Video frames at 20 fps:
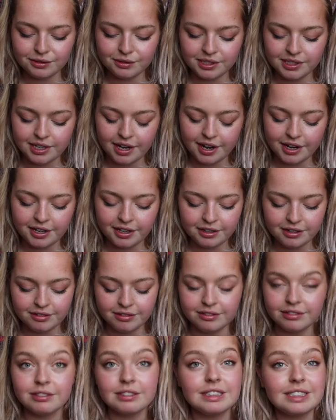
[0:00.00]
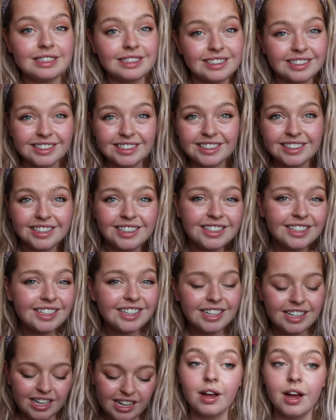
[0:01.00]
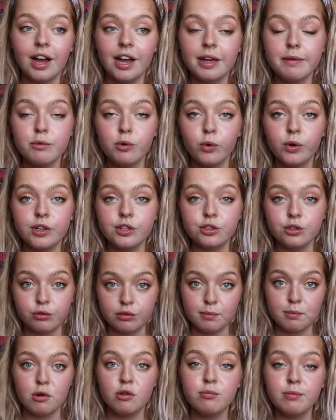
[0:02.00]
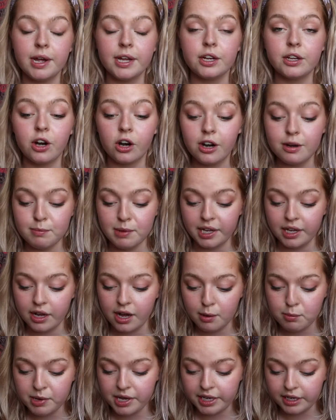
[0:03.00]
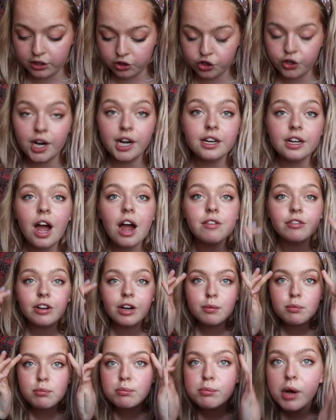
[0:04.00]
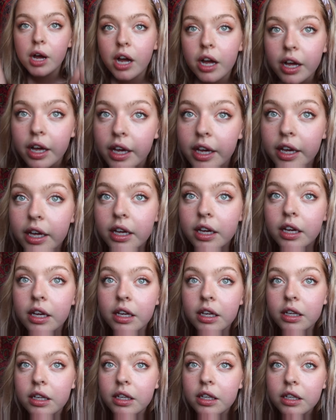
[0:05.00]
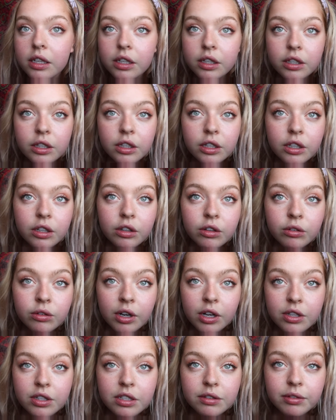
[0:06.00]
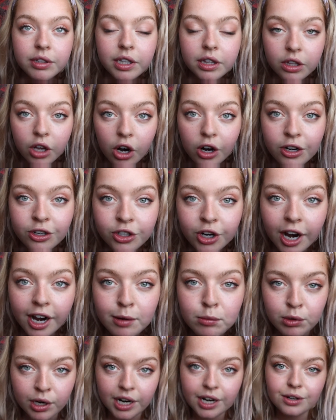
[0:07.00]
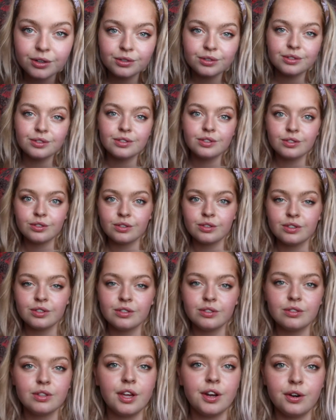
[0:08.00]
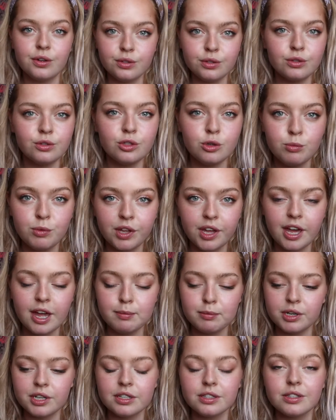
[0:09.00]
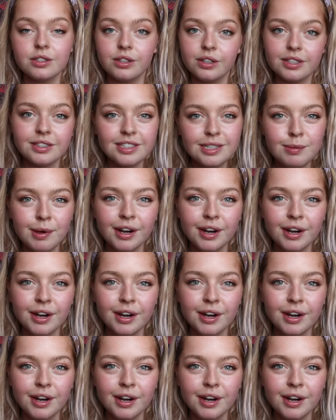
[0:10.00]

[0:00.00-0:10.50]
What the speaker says: so it's kind of I'm going to remove my current makeup and try to cover up my relatively large eyebrows and also zoom the camera in so you can see